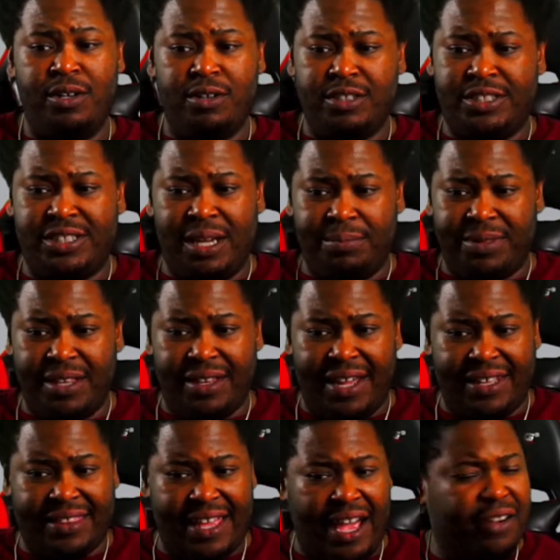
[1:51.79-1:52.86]
or something
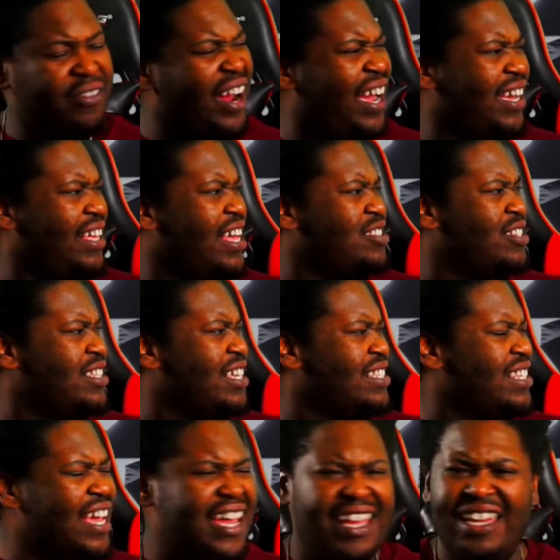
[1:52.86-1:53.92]
like that, right? That's what they
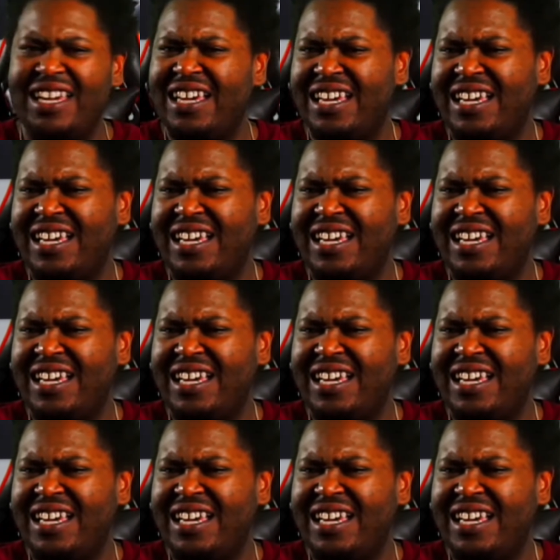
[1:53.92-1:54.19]
say.